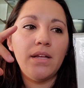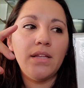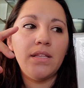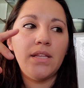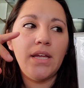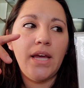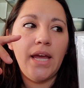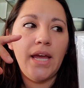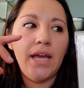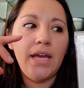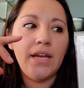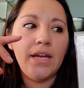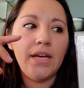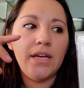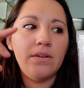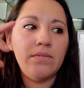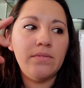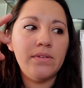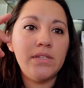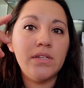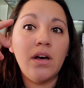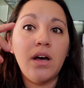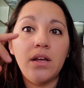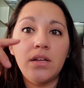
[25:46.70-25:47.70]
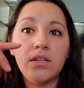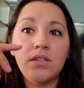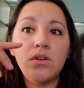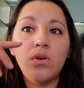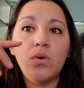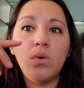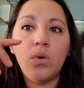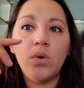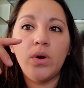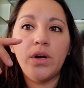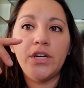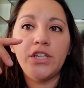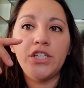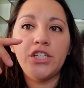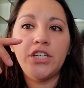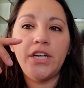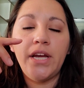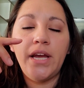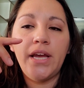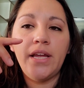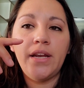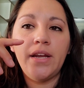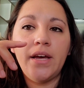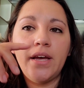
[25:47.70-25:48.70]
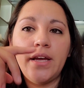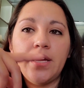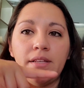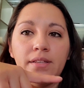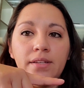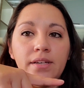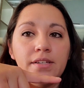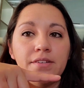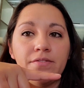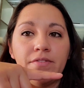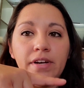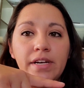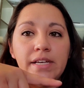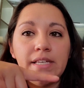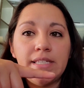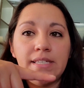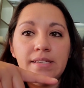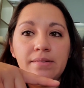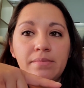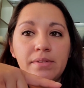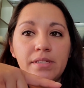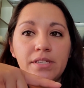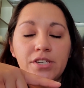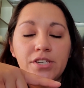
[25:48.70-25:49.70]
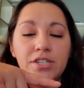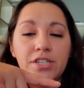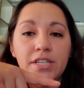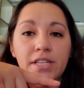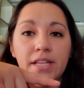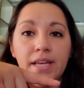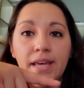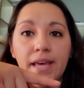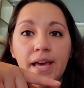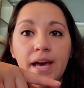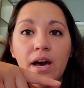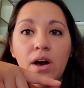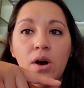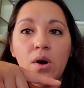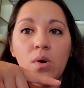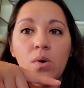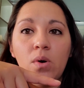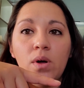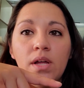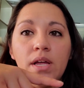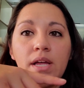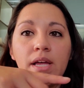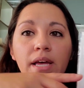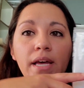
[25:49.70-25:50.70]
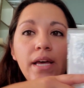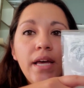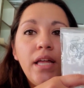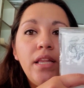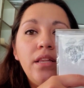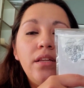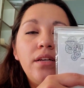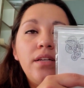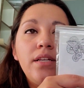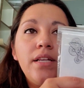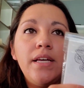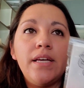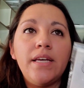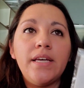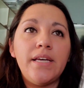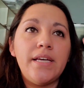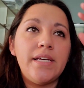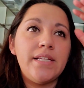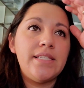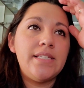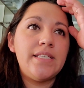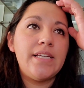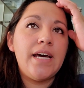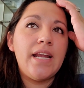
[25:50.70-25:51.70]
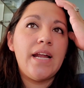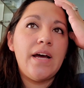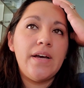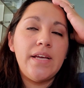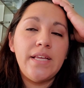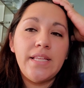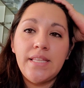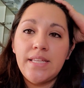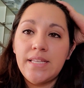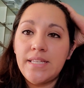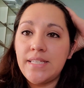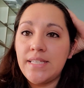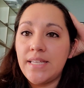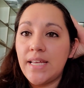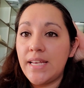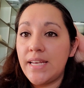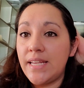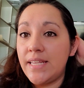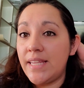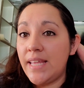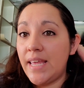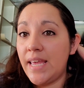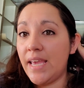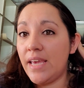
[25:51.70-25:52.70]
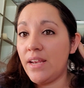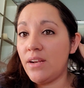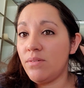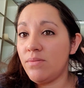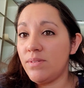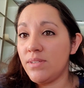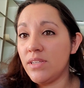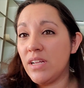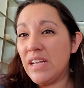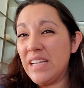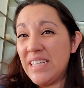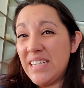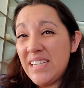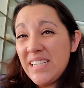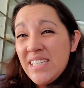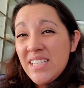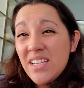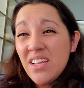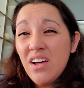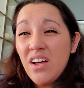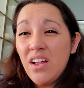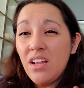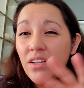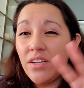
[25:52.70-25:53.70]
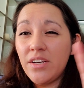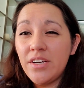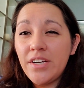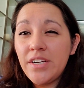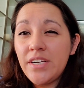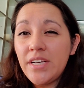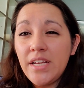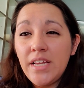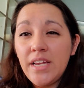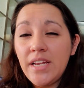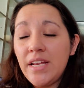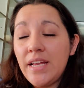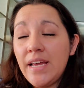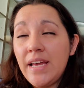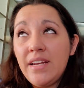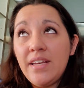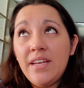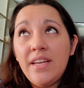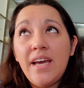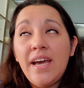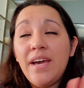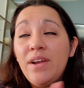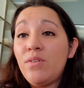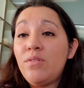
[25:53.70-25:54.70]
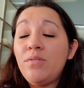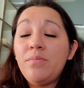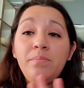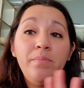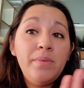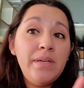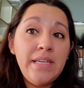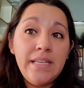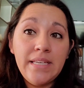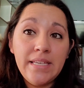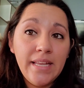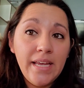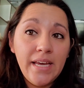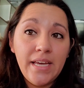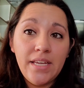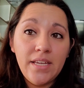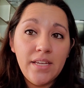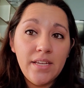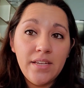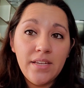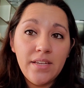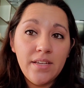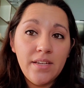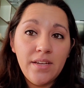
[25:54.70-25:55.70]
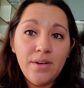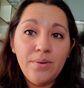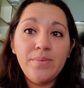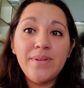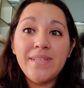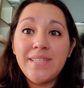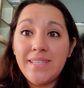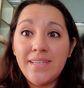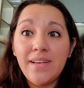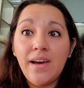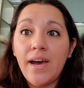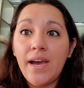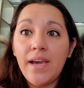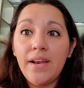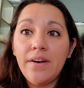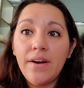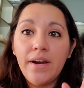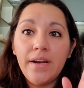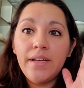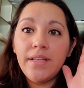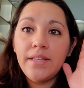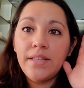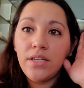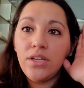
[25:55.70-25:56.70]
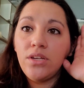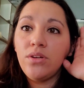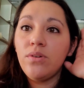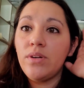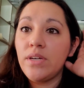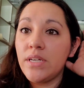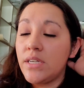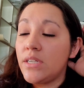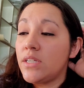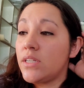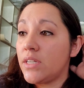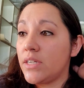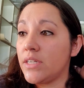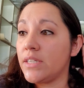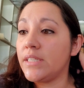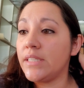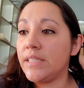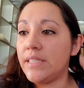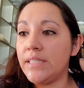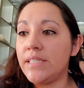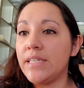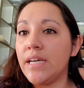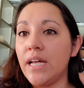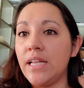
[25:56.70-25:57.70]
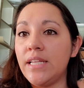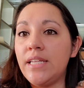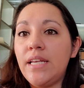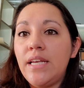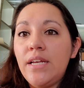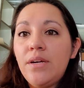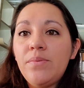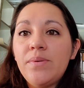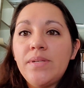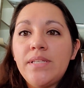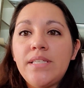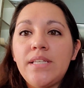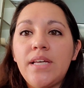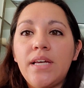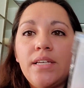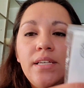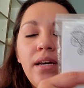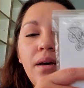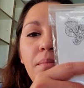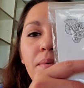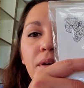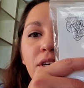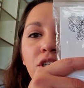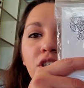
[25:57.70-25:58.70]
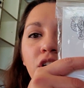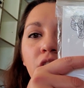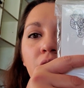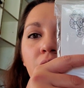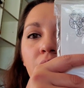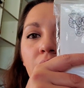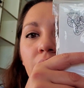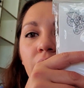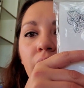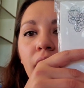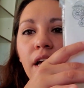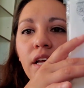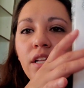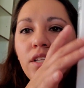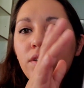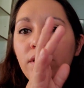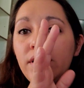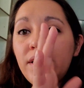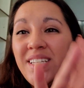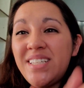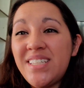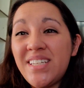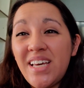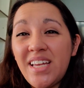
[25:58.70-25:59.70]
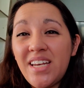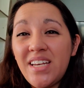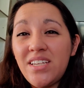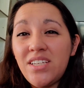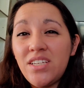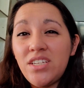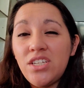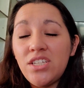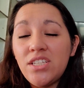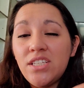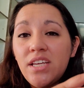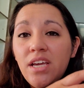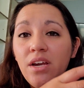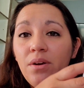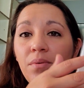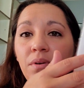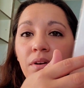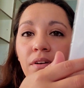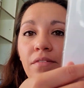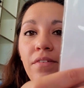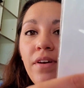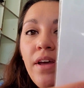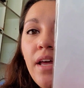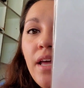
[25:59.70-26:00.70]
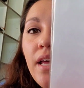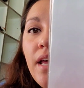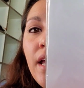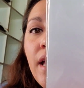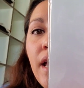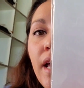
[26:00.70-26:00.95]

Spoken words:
Ada, it was also orange Ada. It looked very similar to the cow. It looked like it had sat out in the sun, and the Ada was all discolored, and I don't mean like it was dyed or anything. You could clearly tell that it was sun damage, and so I decided to just get rid of it.